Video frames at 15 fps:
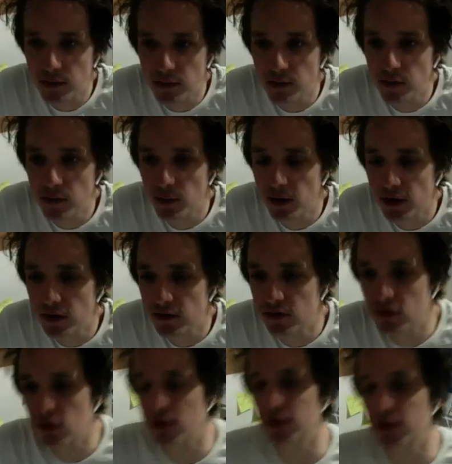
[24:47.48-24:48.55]
tell me more about
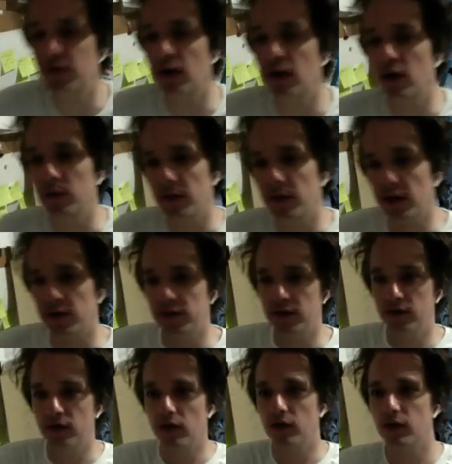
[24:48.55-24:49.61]
your drawing set then.
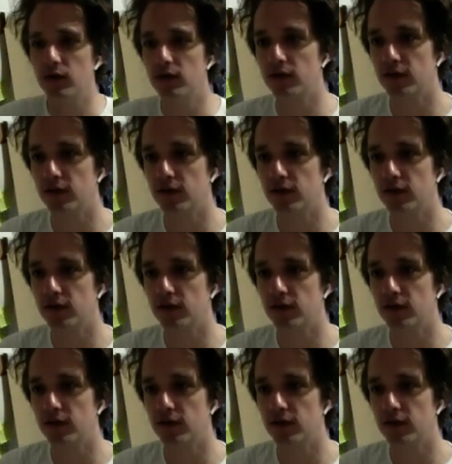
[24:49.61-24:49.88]
So you've got